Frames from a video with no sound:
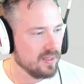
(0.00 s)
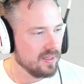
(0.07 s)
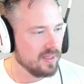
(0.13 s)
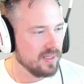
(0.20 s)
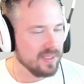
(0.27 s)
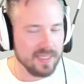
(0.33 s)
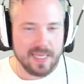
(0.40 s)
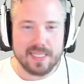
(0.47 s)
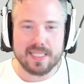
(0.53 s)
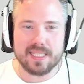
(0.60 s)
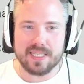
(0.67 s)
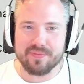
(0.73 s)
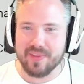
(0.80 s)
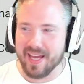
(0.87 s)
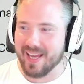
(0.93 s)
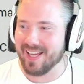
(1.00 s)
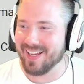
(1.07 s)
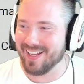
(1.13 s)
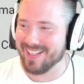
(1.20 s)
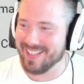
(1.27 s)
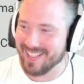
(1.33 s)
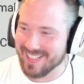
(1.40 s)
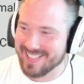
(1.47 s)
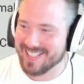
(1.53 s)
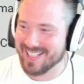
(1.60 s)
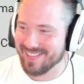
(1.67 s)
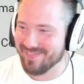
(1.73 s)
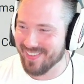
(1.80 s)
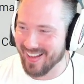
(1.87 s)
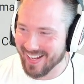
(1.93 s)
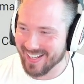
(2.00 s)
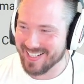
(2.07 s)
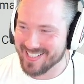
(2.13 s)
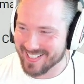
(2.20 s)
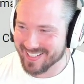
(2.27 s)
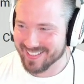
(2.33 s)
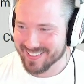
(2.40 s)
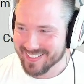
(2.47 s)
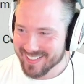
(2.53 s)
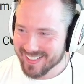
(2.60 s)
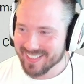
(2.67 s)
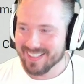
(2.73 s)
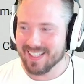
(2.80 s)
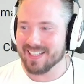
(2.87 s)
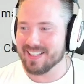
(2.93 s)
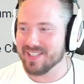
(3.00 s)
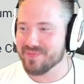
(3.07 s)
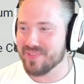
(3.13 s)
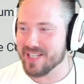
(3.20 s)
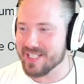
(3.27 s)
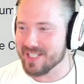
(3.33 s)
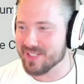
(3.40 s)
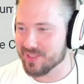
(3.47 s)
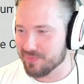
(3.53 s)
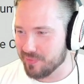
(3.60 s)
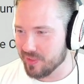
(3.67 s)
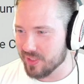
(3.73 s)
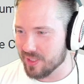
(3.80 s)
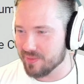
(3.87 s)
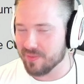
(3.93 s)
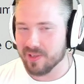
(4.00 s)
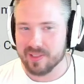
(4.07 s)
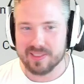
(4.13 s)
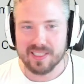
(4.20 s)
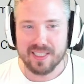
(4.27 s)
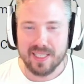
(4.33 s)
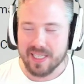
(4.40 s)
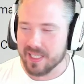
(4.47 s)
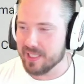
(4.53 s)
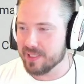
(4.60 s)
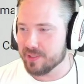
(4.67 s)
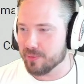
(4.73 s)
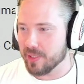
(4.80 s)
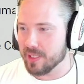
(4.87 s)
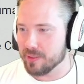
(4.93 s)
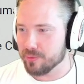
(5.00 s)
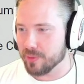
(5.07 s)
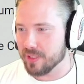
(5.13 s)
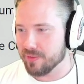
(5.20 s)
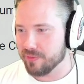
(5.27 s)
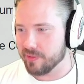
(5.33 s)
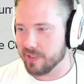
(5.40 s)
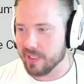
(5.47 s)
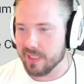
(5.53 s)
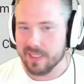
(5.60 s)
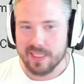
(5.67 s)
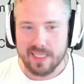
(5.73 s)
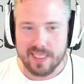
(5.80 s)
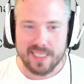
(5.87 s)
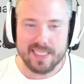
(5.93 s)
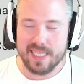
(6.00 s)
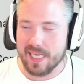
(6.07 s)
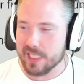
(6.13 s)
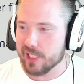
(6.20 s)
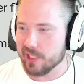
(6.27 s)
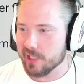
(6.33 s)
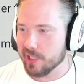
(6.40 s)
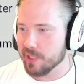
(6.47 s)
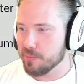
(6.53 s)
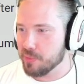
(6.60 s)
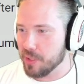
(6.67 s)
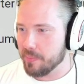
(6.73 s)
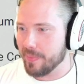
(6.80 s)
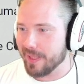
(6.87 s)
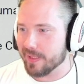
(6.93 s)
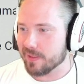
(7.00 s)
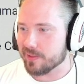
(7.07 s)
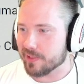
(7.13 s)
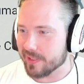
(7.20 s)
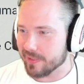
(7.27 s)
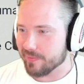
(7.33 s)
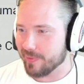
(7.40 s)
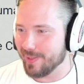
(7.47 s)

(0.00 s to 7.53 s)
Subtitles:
Let's imagine that the best torpedo boat in 2023 is actually gonna be a battleship.